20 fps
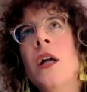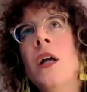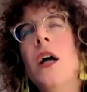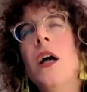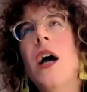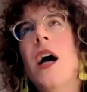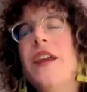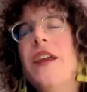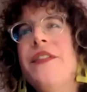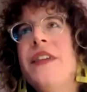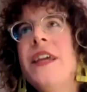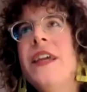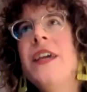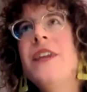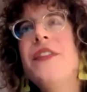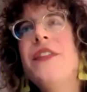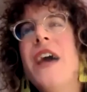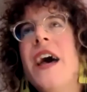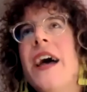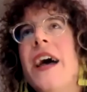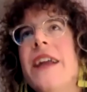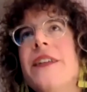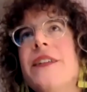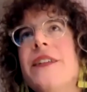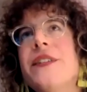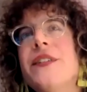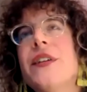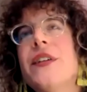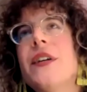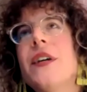I think that
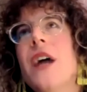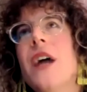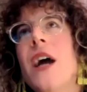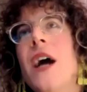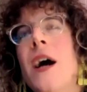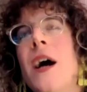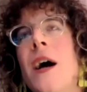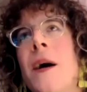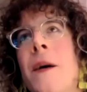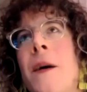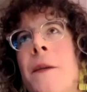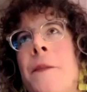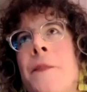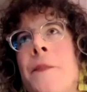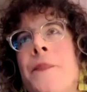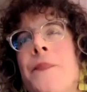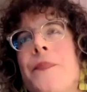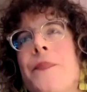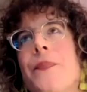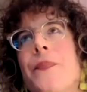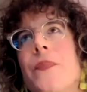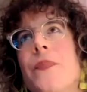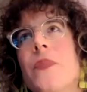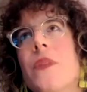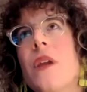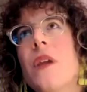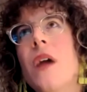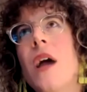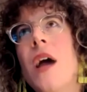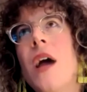
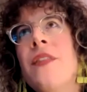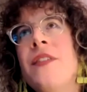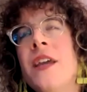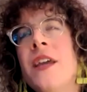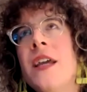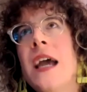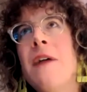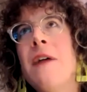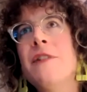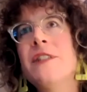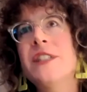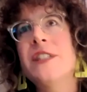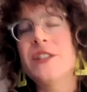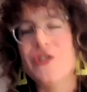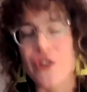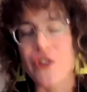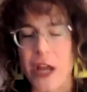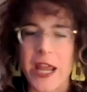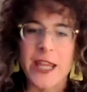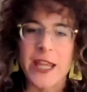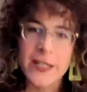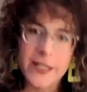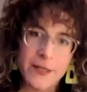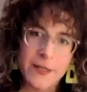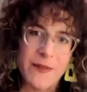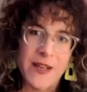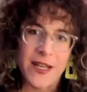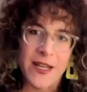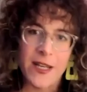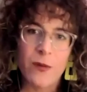I was trained in
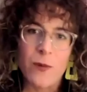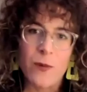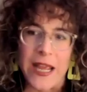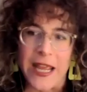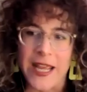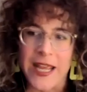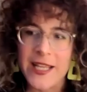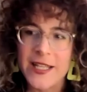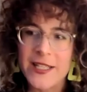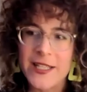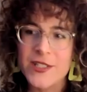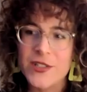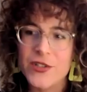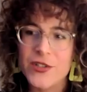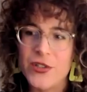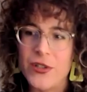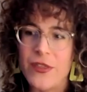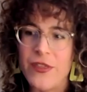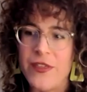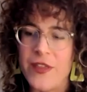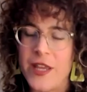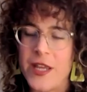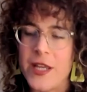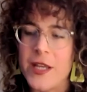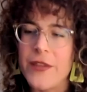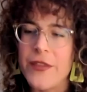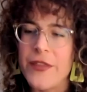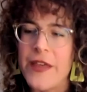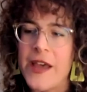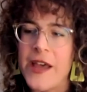many ways to
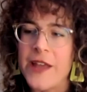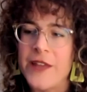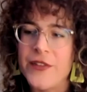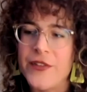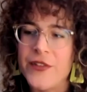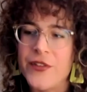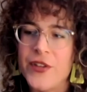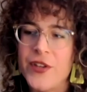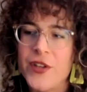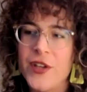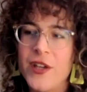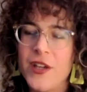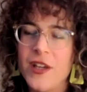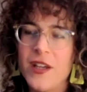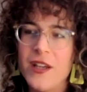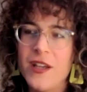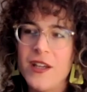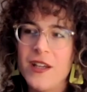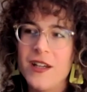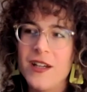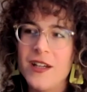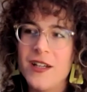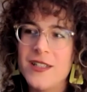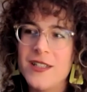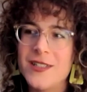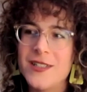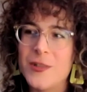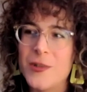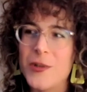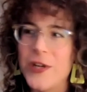think that a
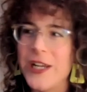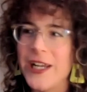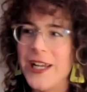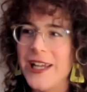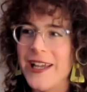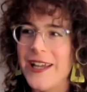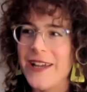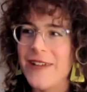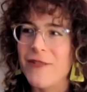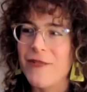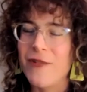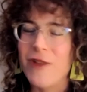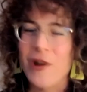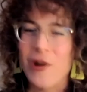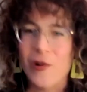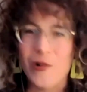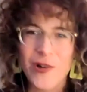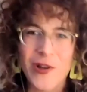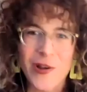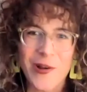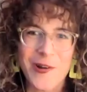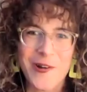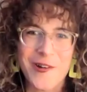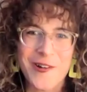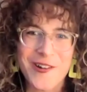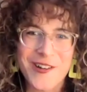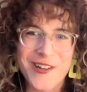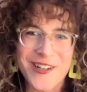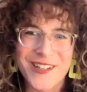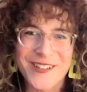story like
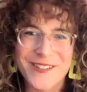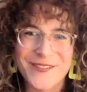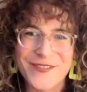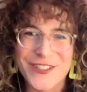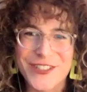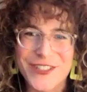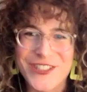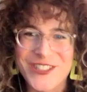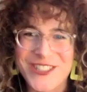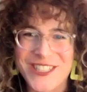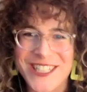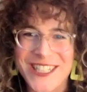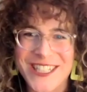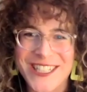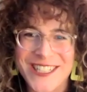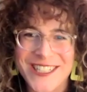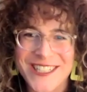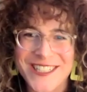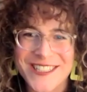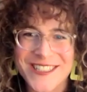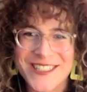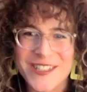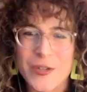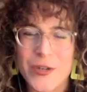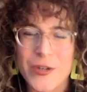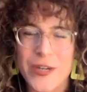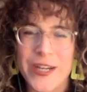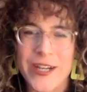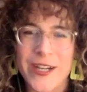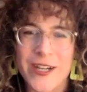Roanoke, Virginia's
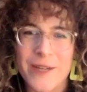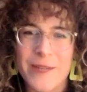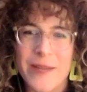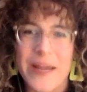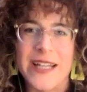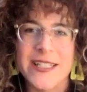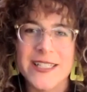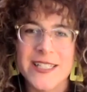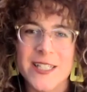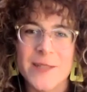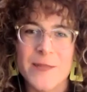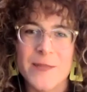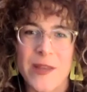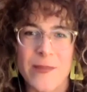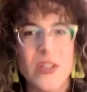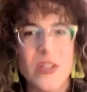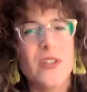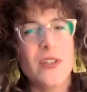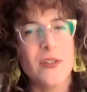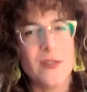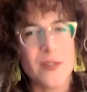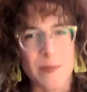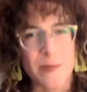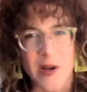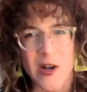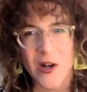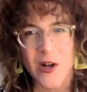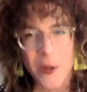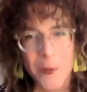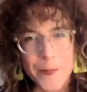queer past is maybe too
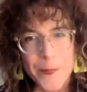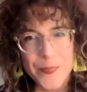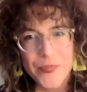small,